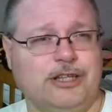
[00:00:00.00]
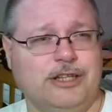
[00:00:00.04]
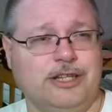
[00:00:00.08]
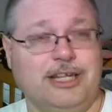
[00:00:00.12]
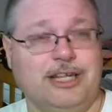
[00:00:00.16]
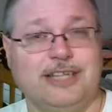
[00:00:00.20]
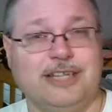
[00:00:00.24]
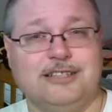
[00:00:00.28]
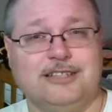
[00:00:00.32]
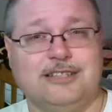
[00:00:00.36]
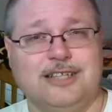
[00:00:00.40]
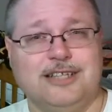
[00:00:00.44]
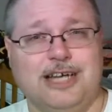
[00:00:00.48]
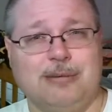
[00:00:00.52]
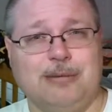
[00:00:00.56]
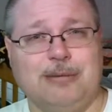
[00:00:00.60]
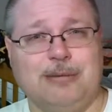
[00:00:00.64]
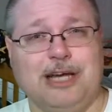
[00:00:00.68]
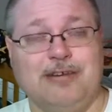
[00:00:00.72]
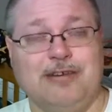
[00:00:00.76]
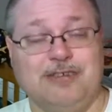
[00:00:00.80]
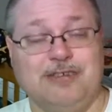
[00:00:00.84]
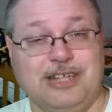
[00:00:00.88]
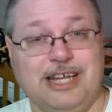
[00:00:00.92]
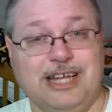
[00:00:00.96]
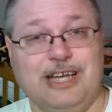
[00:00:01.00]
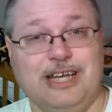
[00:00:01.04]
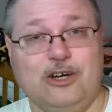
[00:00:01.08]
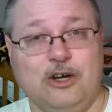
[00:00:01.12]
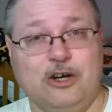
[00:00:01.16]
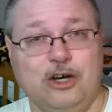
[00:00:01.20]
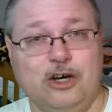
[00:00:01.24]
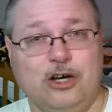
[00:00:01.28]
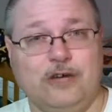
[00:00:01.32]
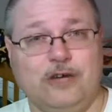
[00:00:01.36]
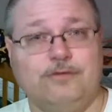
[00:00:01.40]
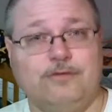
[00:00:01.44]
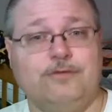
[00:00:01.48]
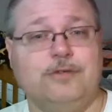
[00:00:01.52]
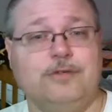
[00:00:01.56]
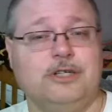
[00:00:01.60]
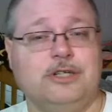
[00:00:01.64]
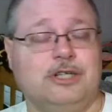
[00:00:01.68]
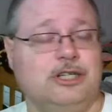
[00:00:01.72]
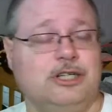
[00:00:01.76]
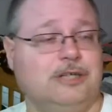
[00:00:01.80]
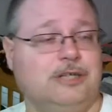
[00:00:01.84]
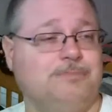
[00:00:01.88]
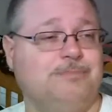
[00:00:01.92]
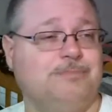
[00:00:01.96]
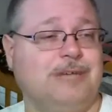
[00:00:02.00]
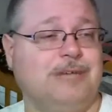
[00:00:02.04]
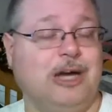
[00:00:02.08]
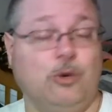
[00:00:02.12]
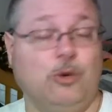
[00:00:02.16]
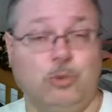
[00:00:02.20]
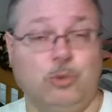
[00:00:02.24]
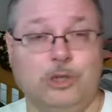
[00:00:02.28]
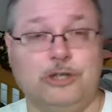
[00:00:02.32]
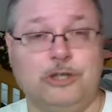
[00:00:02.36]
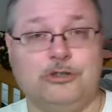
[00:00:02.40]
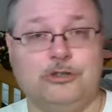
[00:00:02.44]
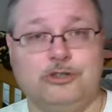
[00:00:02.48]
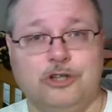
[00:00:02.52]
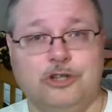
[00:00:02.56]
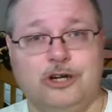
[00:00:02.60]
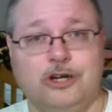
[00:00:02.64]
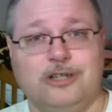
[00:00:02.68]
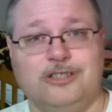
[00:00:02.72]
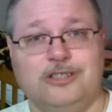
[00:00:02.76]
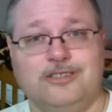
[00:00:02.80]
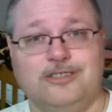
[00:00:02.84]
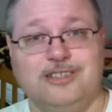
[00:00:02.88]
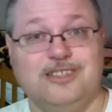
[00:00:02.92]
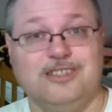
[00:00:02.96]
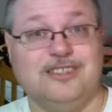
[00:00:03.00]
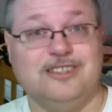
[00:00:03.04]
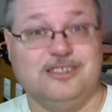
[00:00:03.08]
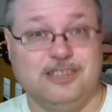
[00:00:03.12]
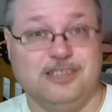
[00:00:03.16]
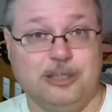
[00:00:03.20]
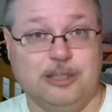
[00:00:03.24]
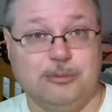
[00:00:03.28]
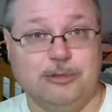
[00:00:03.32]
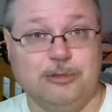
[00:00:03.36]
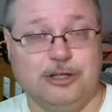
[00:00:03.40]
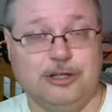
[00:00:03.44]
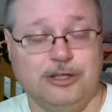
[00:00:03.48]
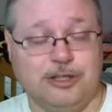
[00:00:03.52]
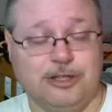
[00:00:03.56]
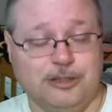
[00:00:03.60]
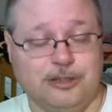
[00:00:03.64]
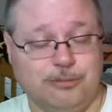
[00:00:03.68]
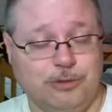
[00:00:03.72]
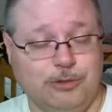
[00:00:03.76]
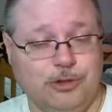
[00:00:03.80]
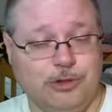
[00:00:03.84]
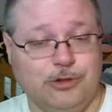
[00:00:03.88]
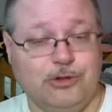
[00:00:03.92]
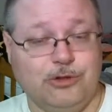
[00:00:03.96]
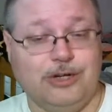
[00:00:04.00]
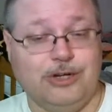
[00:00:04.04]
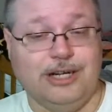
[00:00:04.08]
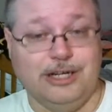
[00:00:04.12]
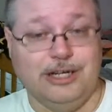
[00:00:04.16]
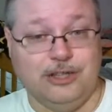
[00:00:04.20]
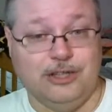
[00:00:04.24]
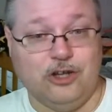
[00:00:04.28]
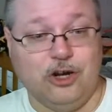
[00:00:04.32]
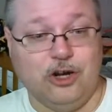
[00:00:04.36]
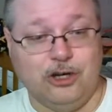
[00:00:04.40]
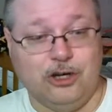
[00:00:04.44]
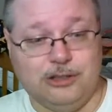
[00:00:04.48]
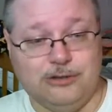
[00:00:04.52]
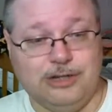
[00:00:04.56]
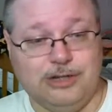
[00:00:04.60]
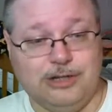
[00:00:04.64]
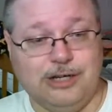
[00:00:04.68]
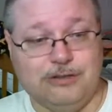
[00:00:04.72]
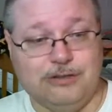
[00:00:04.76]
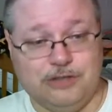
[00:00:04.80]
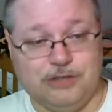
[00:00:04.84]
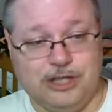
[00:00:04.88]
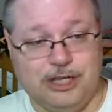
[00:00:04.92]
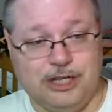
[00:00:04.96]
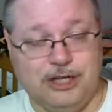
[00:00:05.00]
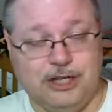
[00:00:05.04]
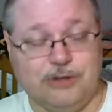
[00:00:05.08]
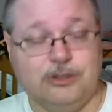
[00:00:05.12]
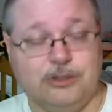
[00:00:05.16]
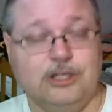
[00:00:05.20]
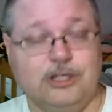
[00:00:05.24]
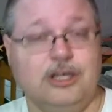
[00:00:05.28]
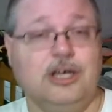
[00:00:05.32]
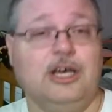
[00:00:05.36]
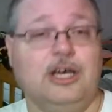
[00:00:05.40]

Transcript: The next time I have a day off, uh, I will start disassembling the computer, getting the hard drives out,